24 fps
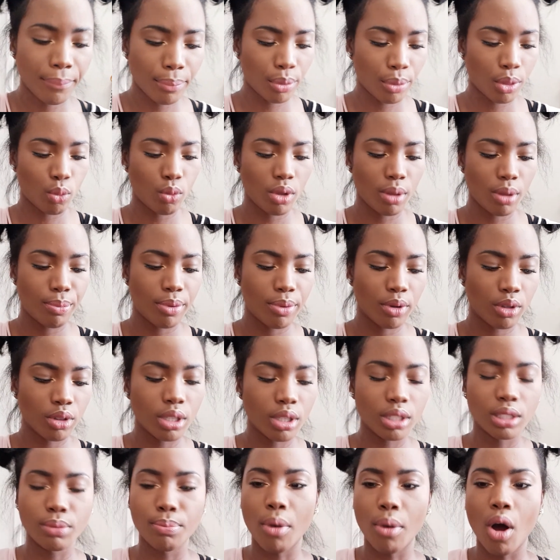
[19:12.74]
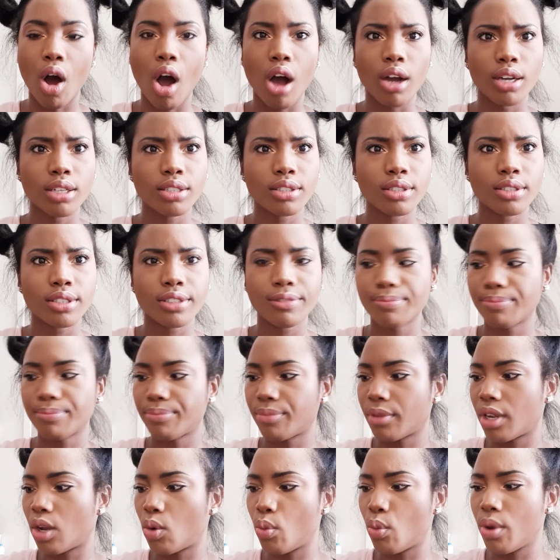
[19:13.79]
we build this box,
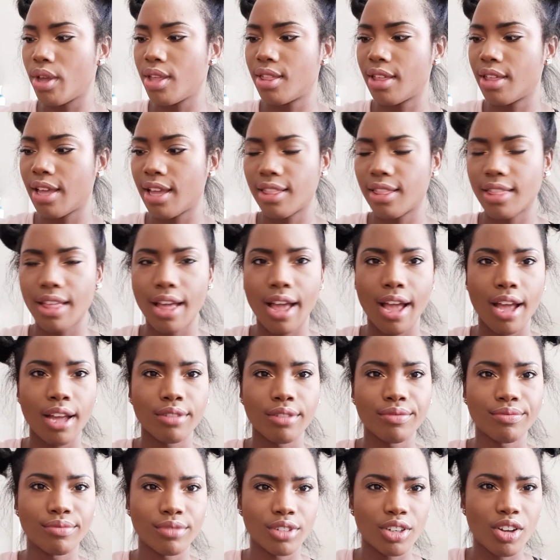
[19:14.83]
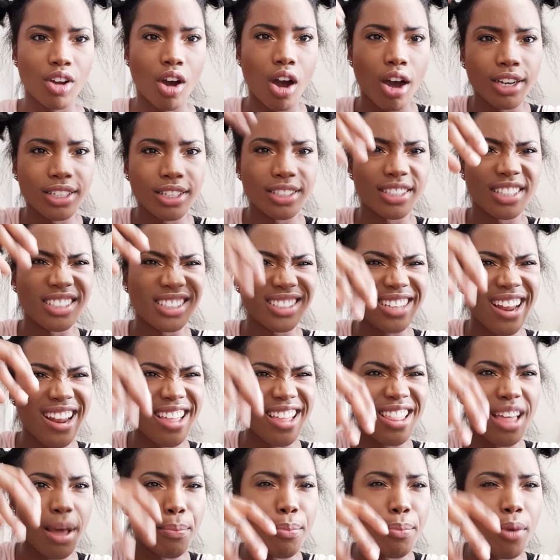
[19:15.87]
and we think that God is inside of
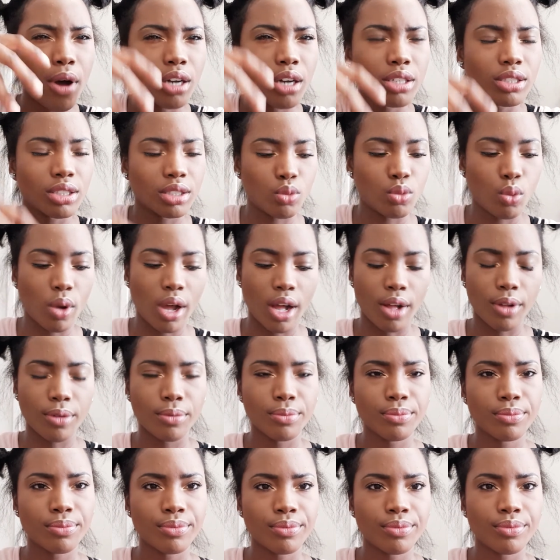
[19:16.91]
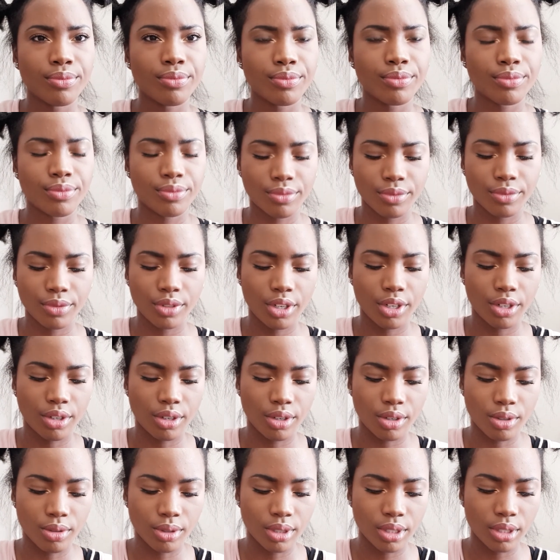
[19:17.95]
that box as well. You
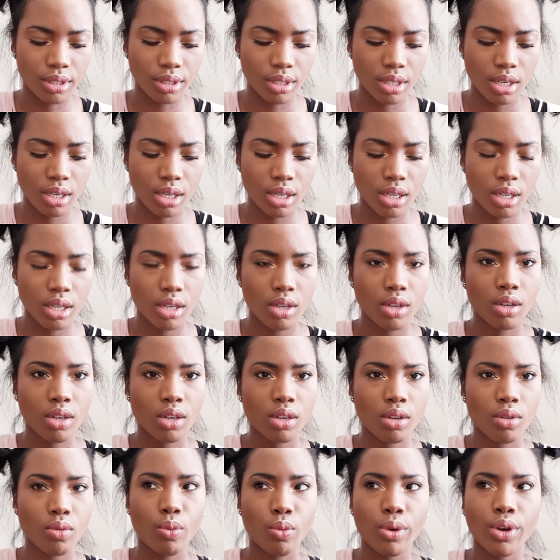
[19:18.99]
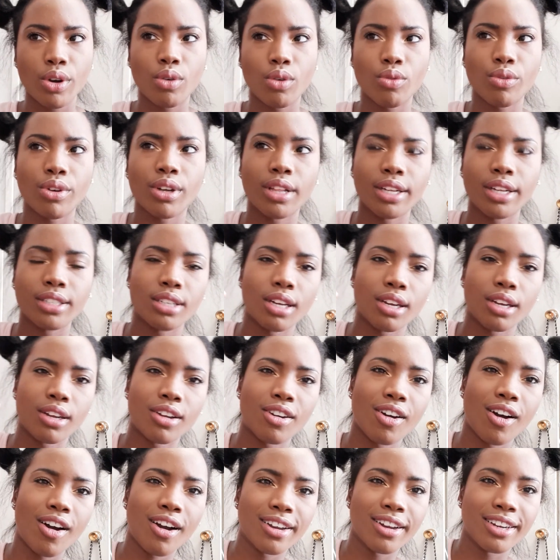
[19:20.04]
know, and we don't realize that
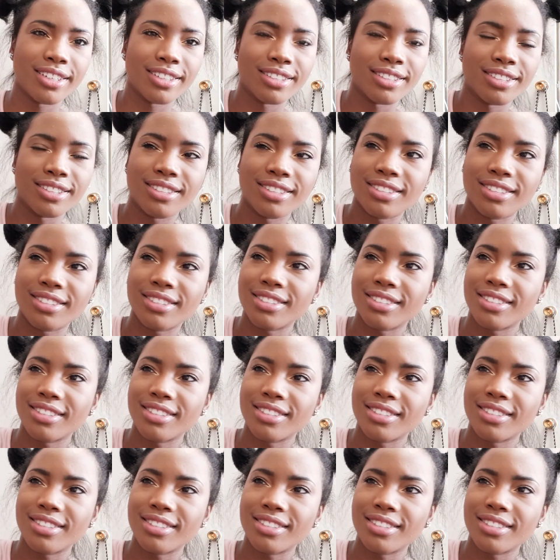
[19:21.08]
God is